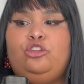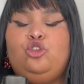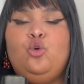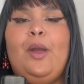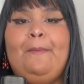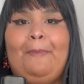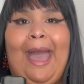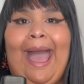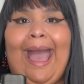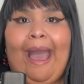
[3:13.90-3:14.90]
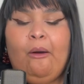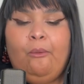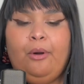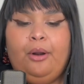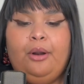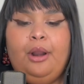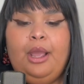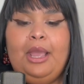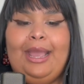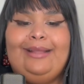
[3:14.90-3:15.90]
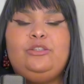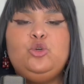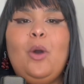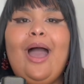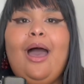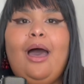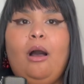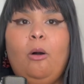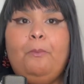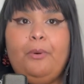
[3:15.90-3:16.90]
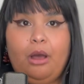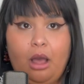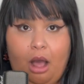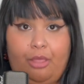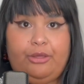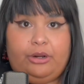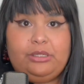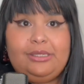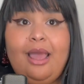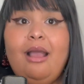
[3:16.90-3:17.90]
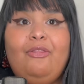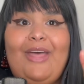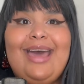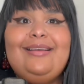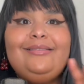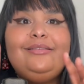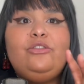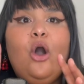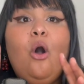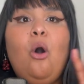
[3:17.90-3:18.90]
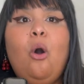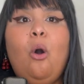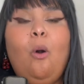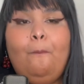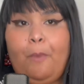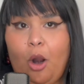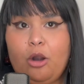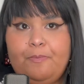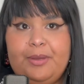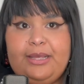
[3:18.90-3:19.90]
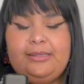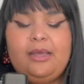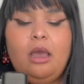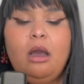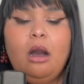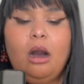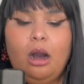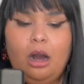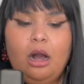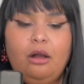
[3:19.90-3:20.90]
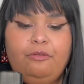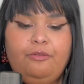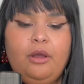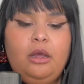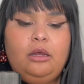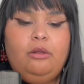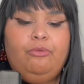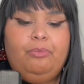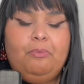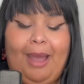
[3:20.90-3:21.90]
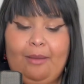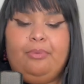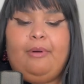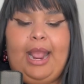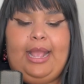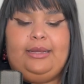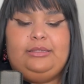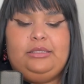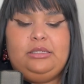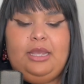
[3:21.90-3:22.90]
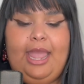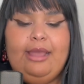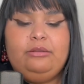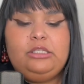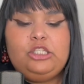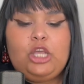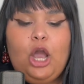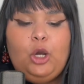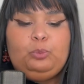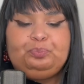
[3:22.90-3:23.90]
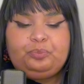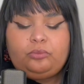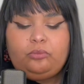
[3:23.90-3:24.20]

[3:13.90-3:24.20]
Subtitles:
to empower and to help others. That is the whole purpose of my brand. And so